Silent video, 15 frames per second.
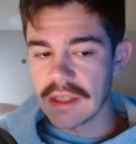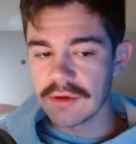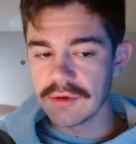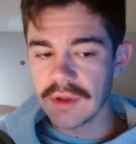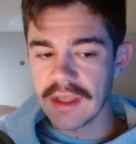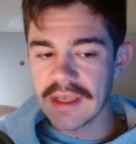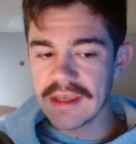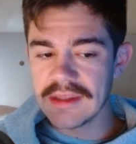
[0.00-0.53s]

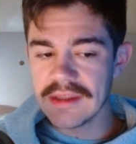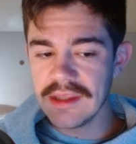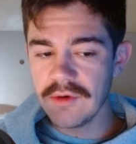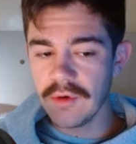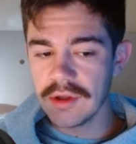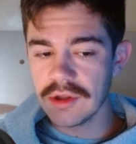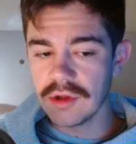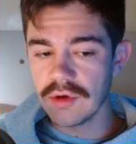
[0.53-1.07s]
Let
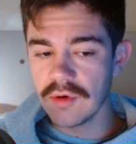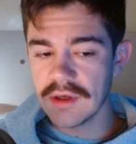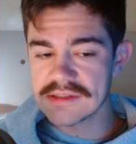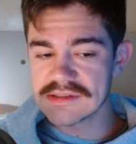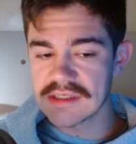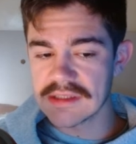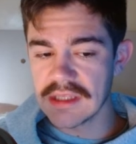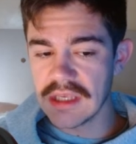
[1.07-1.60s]
anyone who has
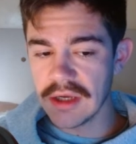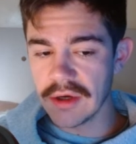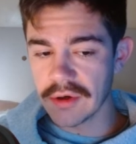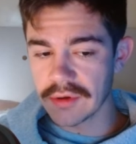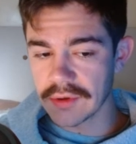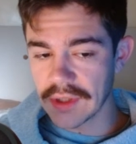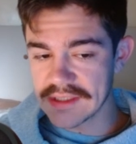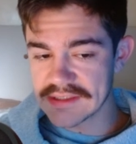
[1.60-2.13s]
an
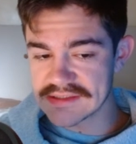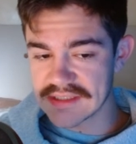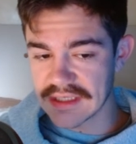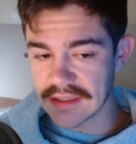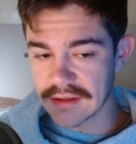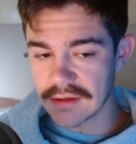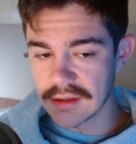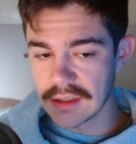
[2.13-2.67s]
ear
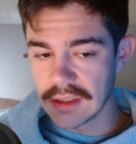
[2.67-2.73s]
listen.